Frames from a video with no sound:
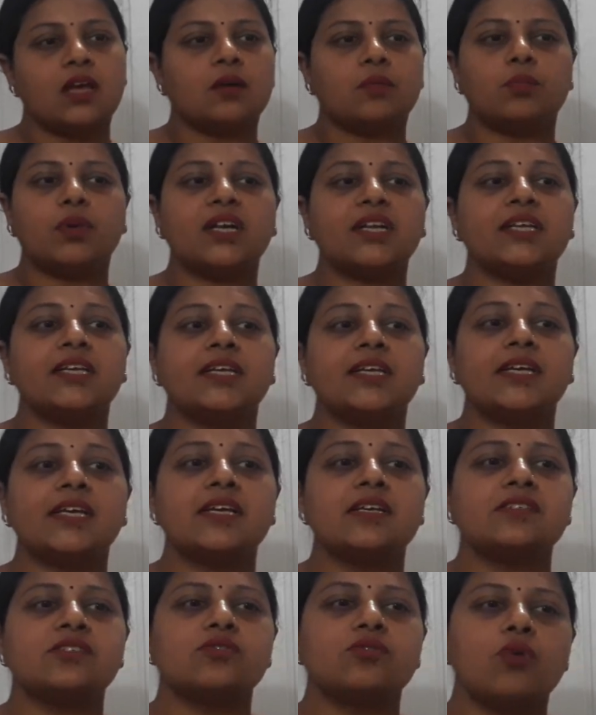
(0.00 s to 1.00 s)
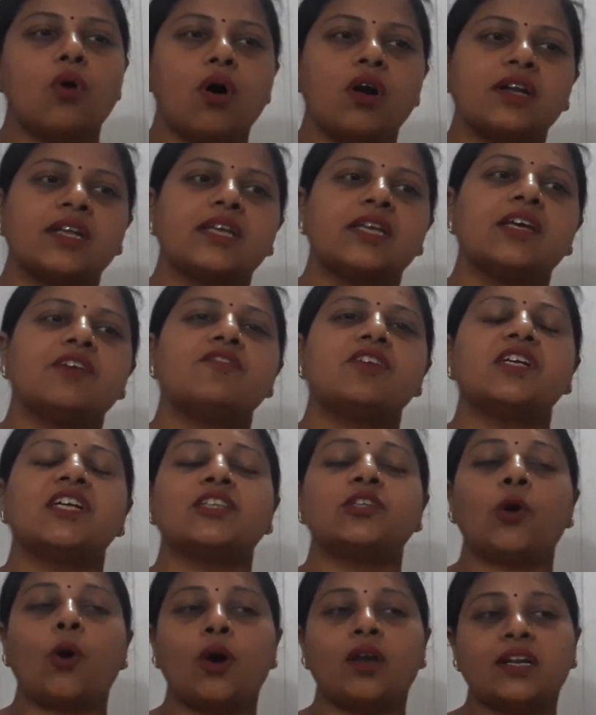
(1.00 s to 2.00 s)
But he is not given
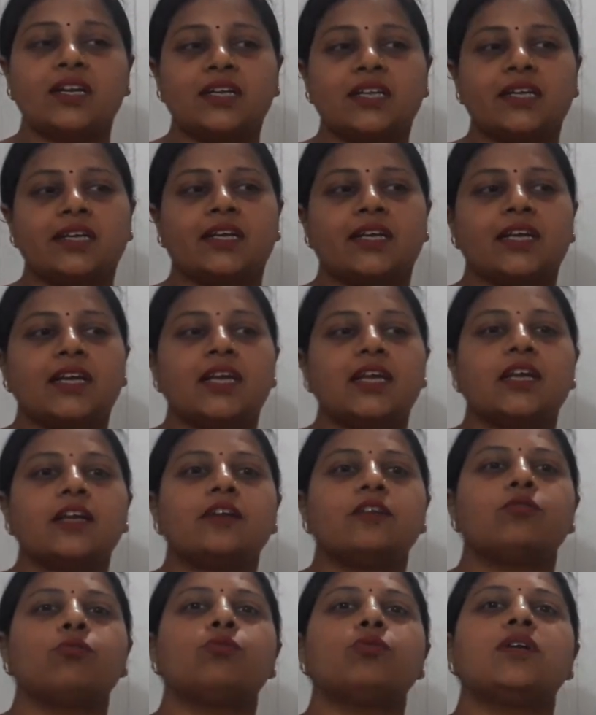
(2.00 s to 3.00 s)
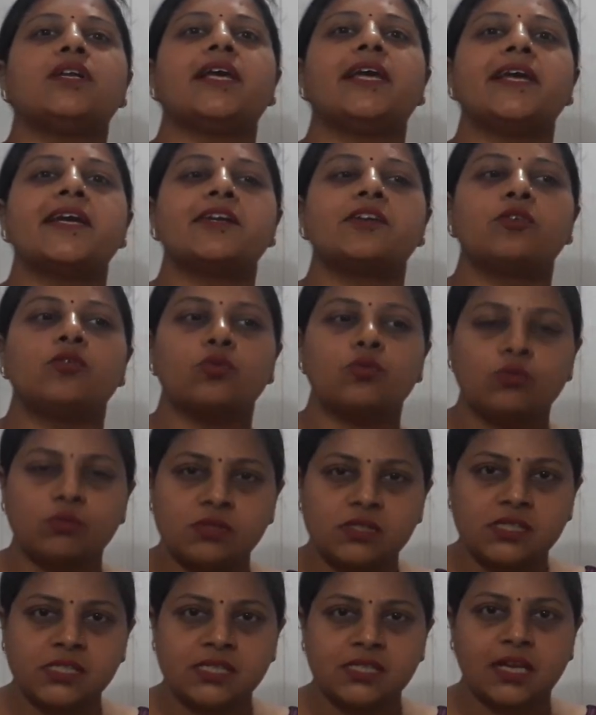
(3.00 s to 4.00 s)
authority to take
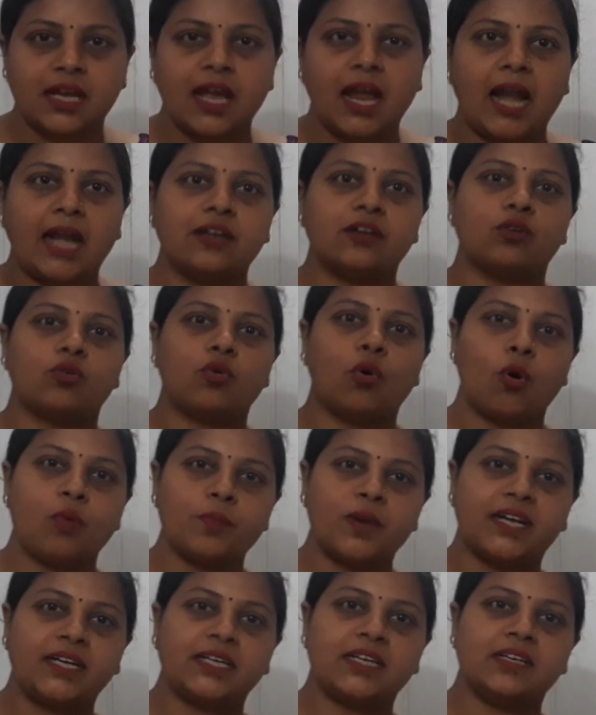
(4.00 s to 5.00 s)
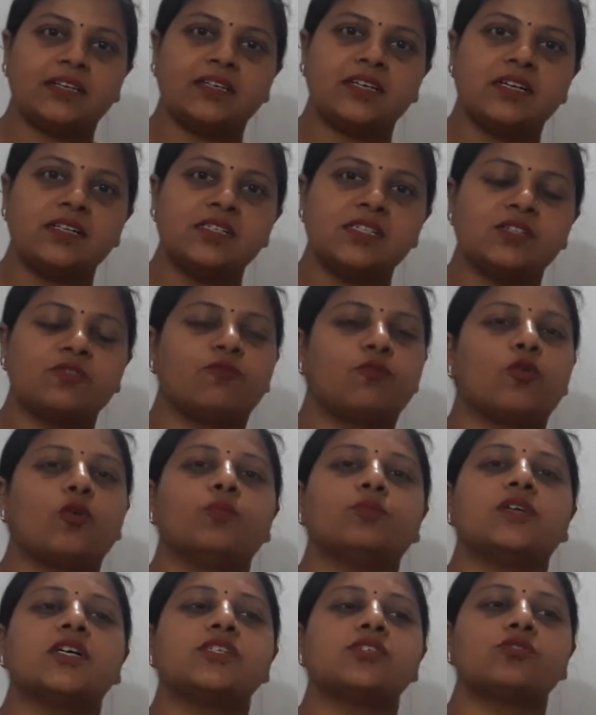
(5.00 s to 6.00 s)
tools and raw materials
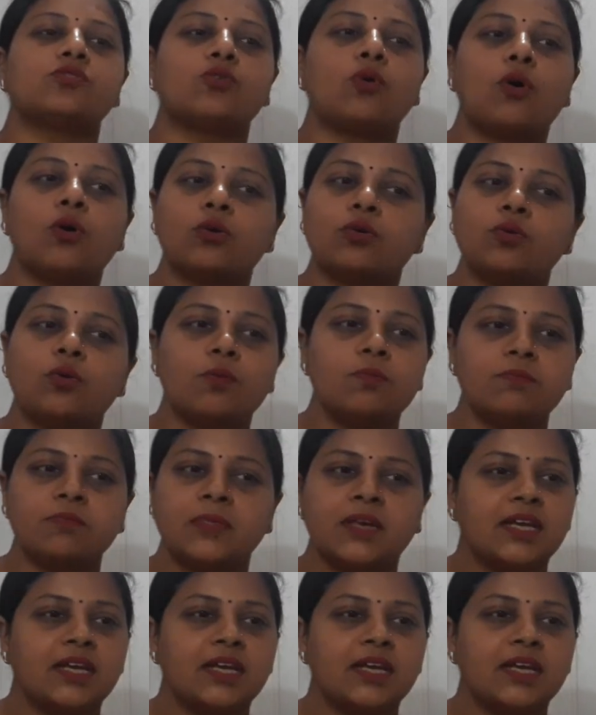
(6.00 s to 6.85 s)
from the storeroom.